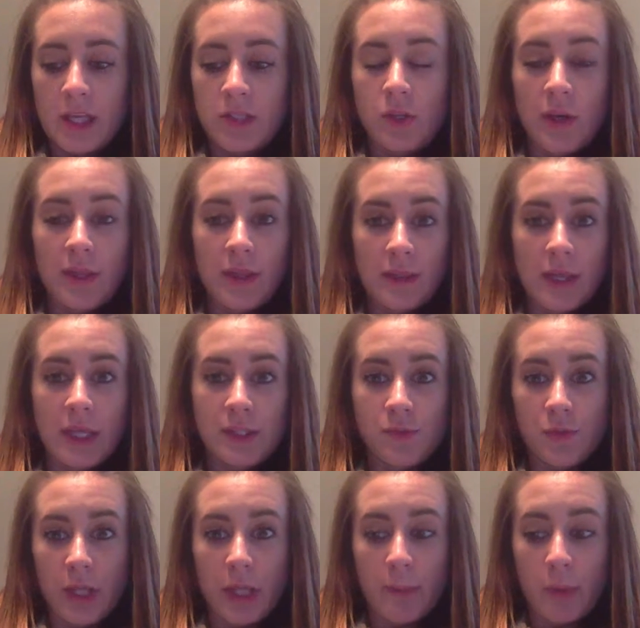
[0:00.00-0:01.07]
so I think that's
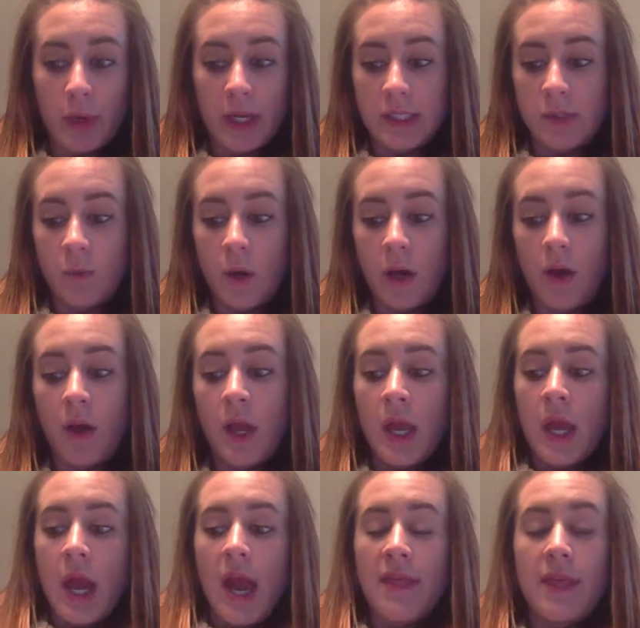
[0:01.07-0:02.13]
really important as well.
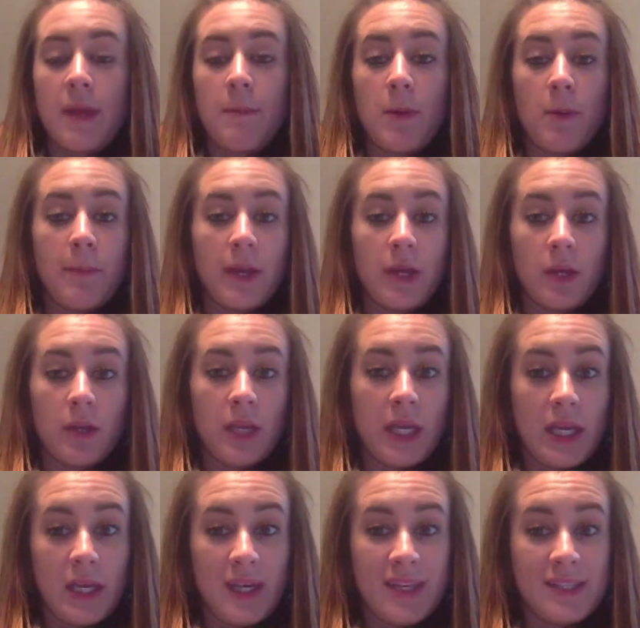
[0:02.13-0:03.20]
I think
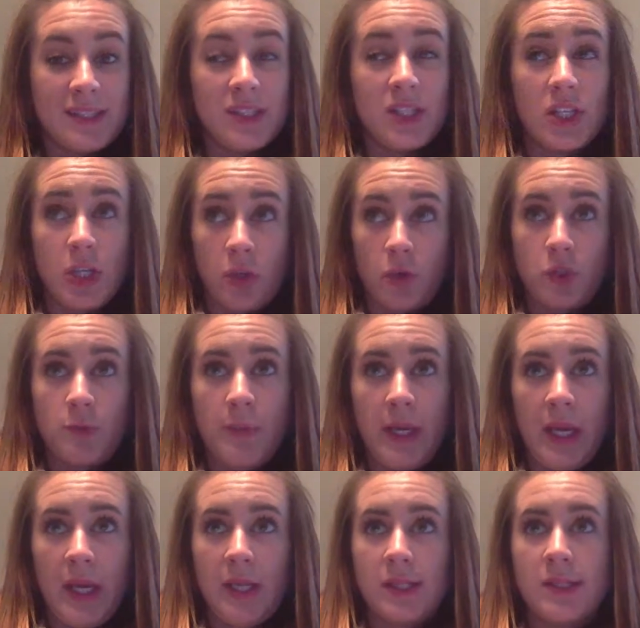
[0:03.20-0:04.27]
mobility is huge
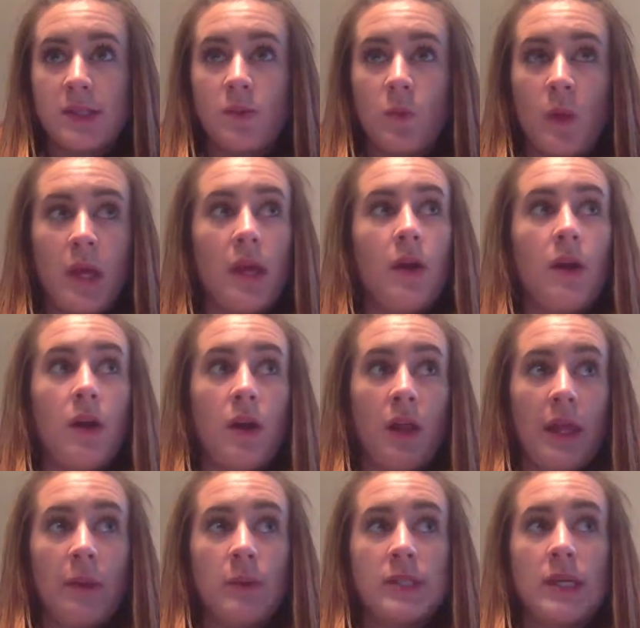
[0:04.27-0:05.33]
because we,
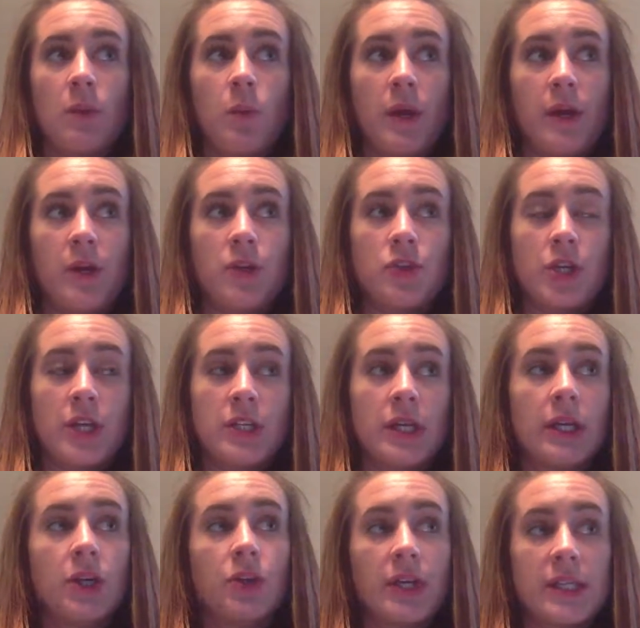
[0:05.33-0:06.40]
like we said, we're trying to
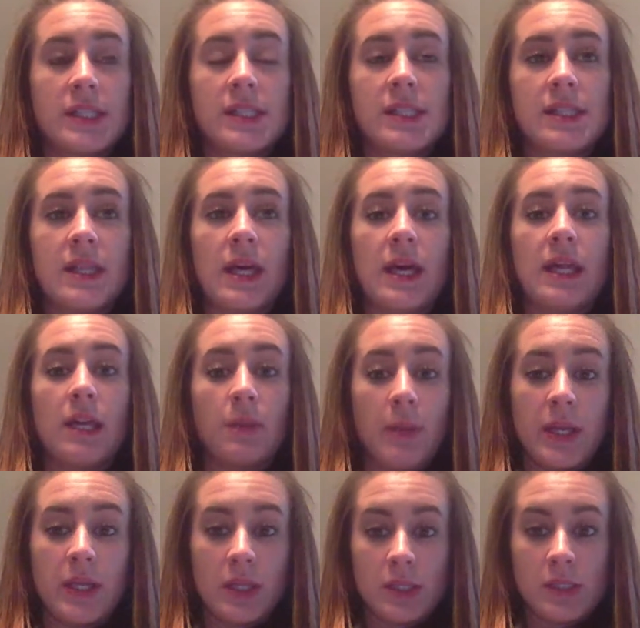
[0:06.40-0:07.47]
increase the
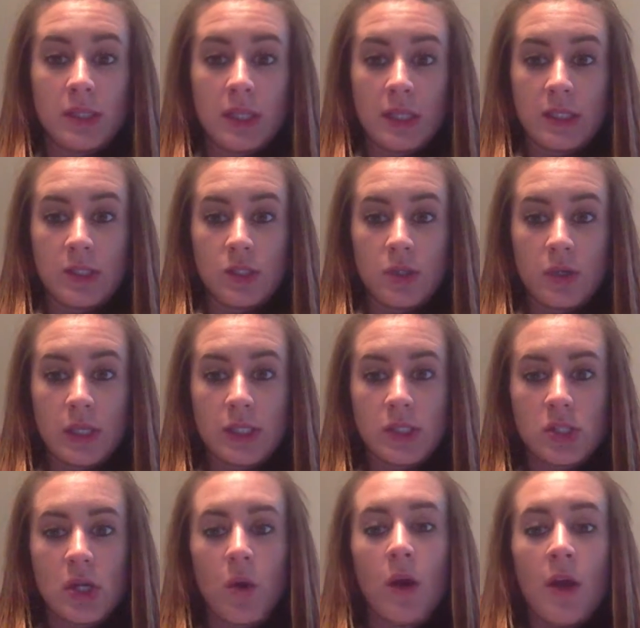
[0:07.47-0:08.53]
independence in these students.
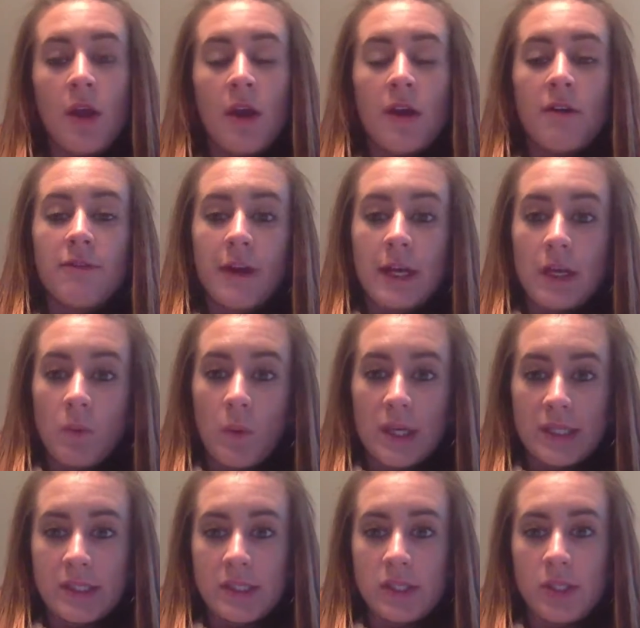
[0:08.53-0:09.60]
So finding
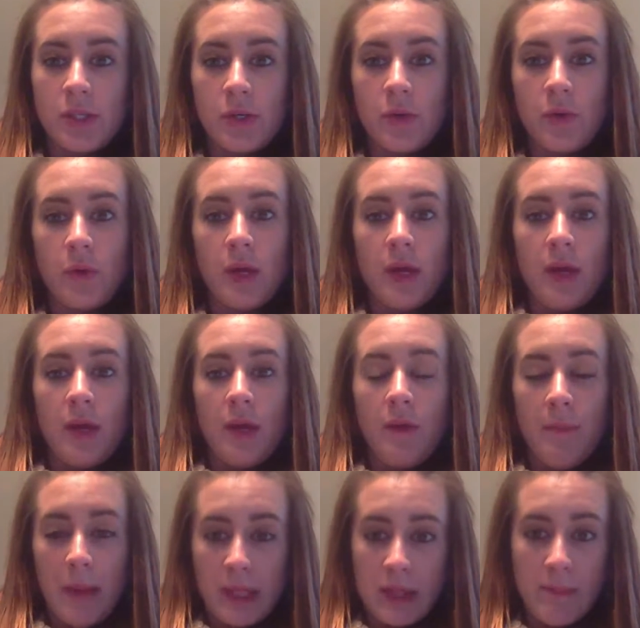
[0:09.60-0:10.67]
ways to
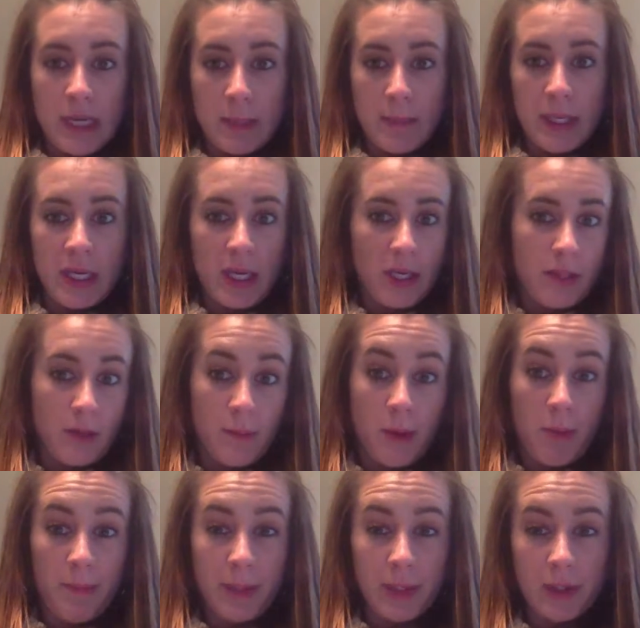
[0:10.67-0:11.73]
make them independent in their
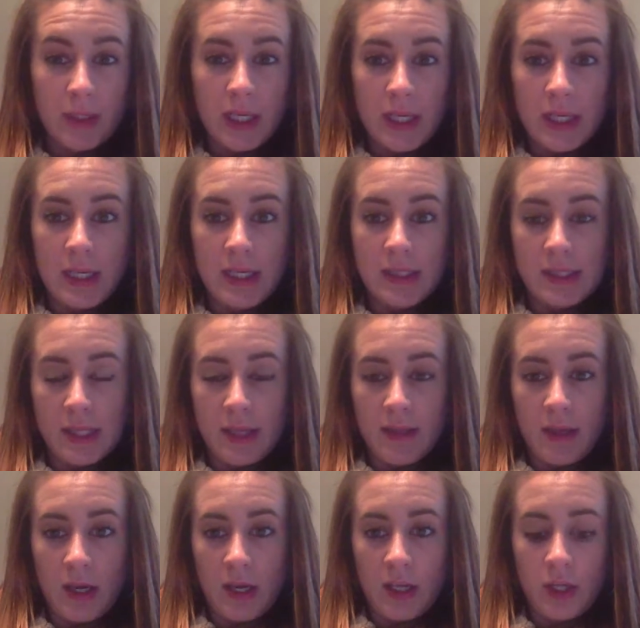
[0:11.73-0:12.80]
mobility is, I
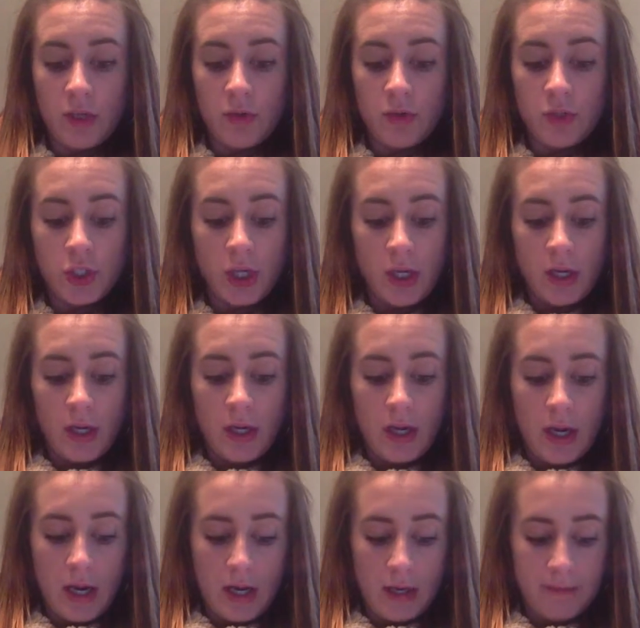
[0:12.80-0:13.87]
think, a huge
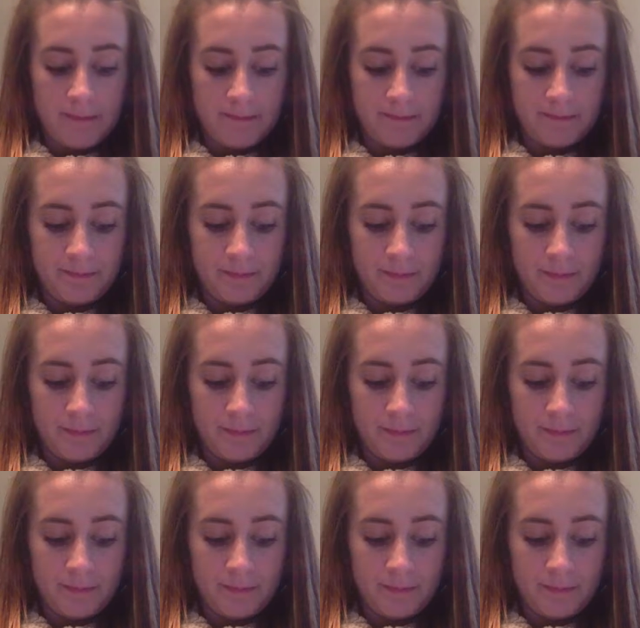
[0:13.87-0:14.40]
um,